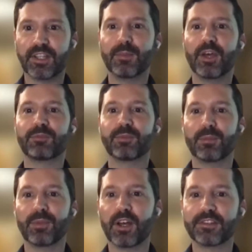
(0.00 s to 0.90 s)
an email from
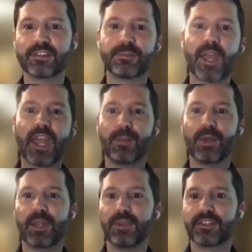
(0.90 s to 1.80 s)
their boss as spam
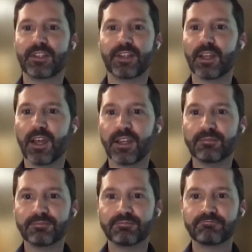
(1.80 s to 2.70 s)
and they missed a deadline?
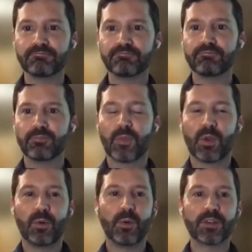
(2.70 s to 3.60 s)

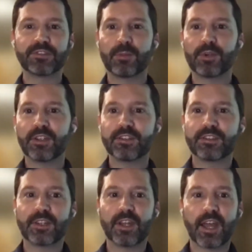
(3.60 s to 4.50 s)
What if someone
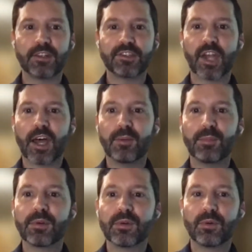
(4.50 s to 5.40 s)
is denied a
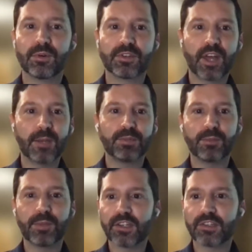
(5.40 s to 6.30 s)
job or denied
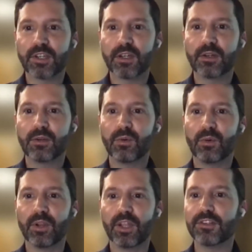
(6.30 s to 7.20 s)
probation
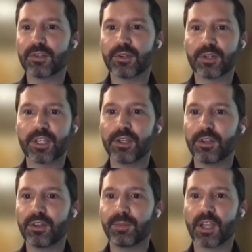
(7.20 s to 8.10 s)
or injured or
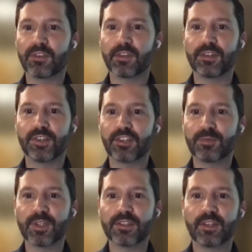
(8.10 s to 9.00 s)
killed because of the
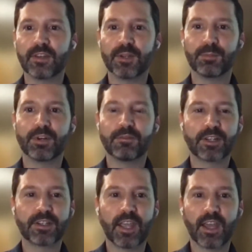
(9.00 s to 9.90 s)
judgments of an
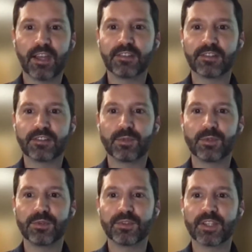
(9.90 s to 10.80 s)
imperfect AI system
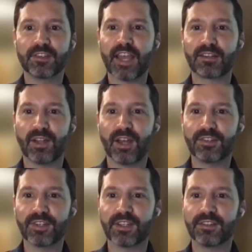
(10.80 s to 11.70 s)
whose exact
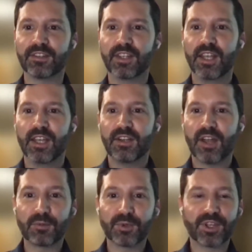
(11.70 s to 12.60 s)
logic is
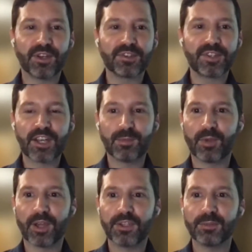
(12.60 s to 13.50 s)
not really
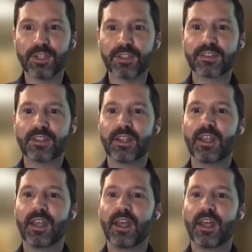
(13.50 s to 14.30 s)
understandable by humans?